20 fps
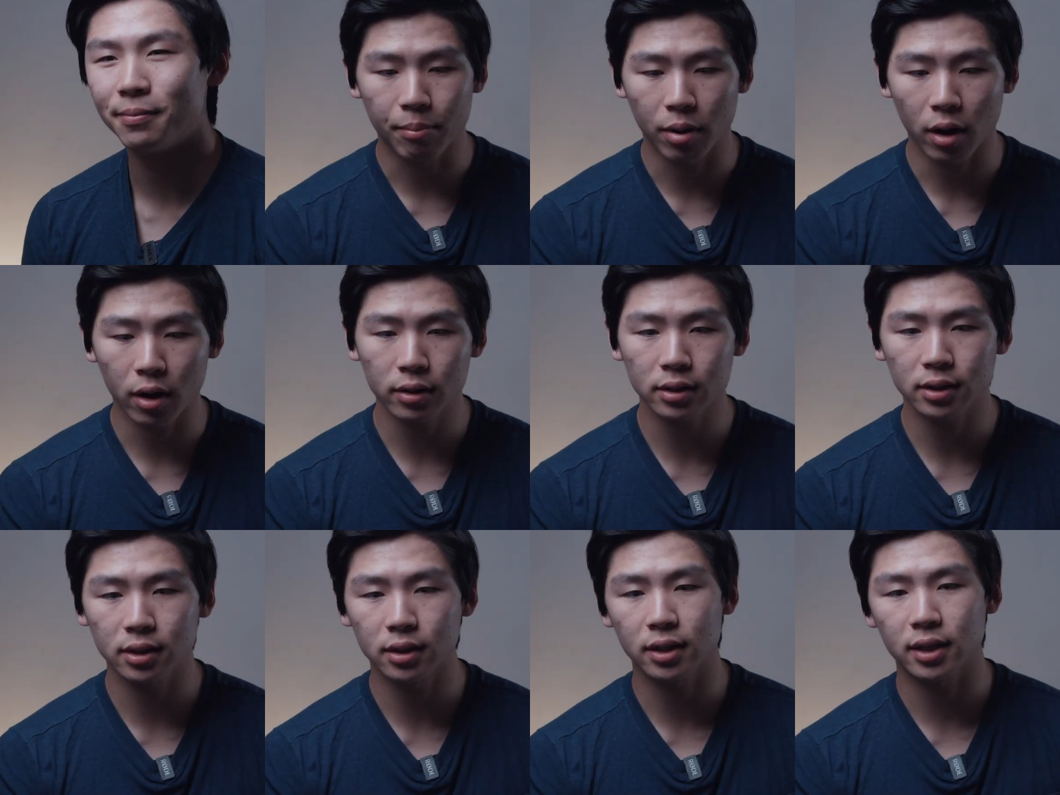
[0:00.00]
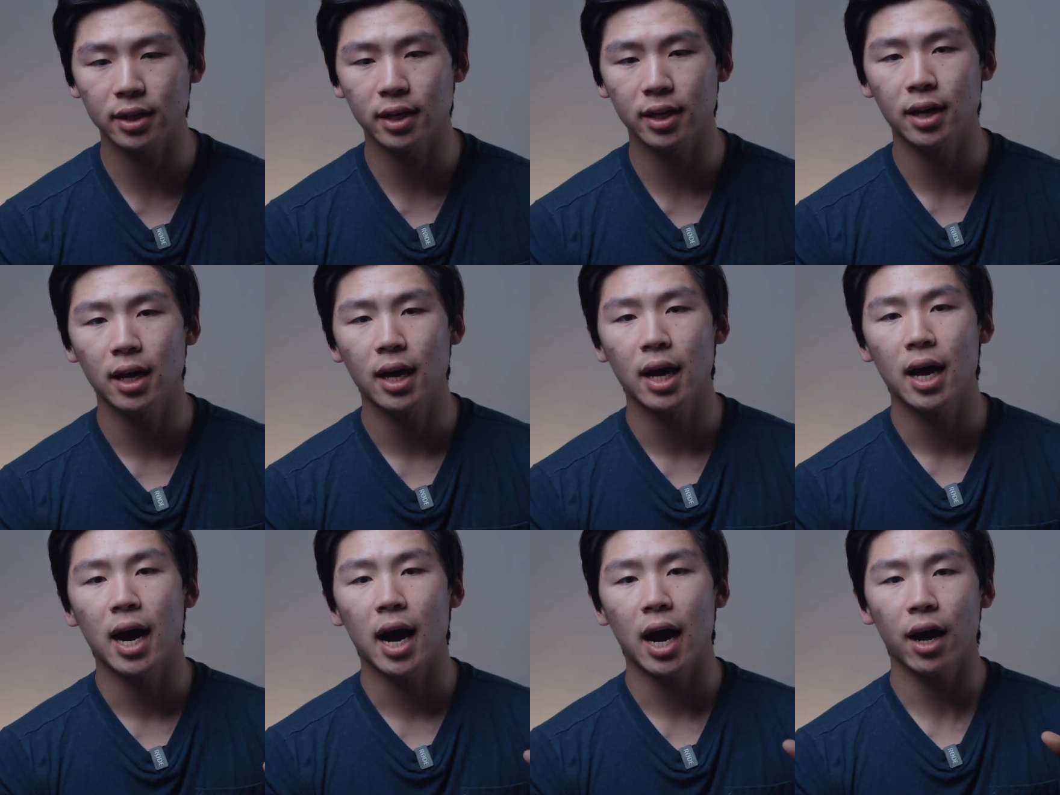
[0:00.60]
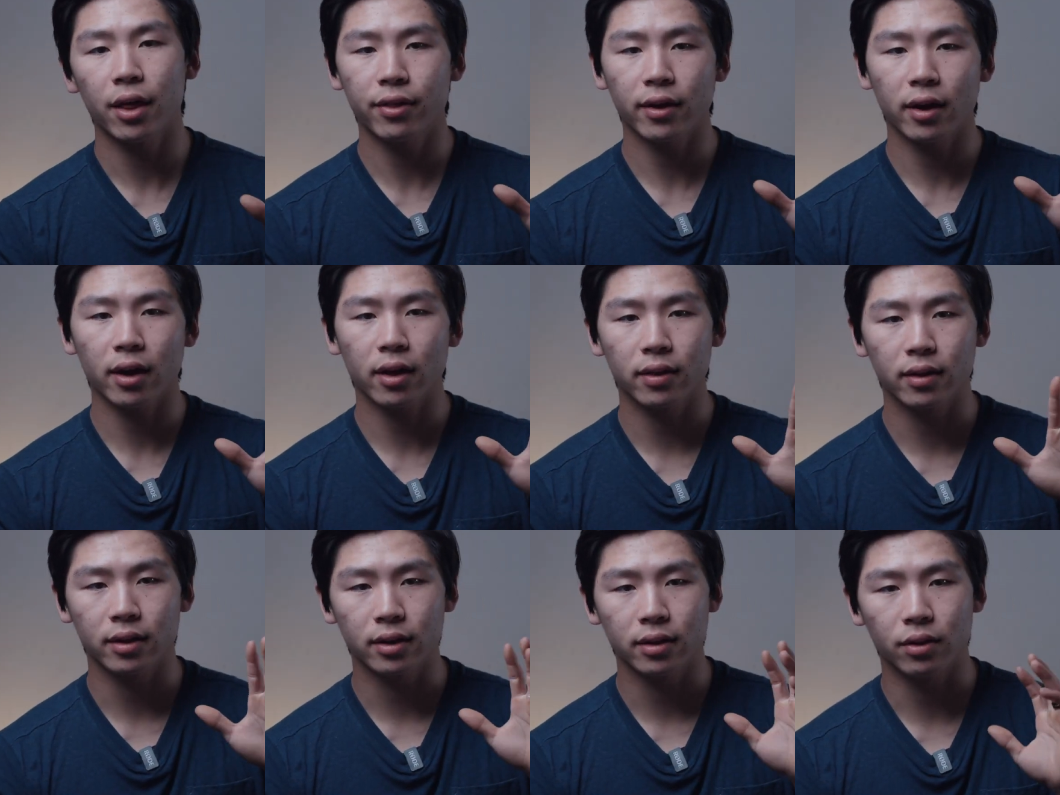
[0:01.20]
Personally, I think
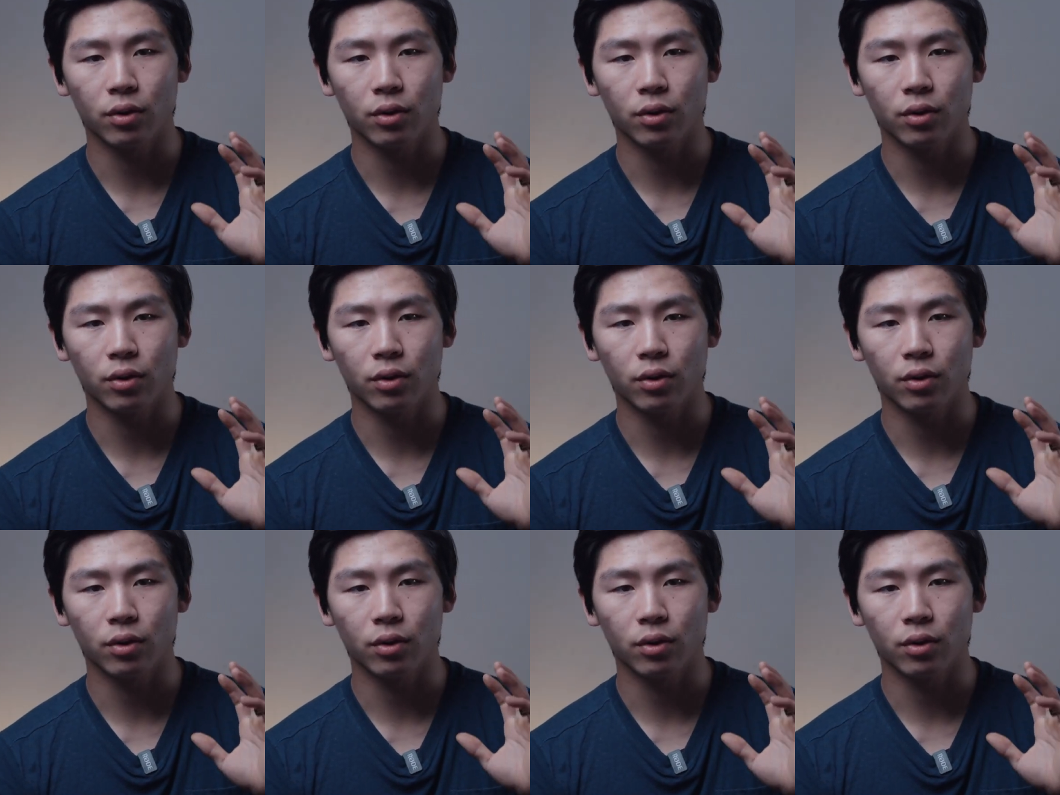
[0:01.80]
that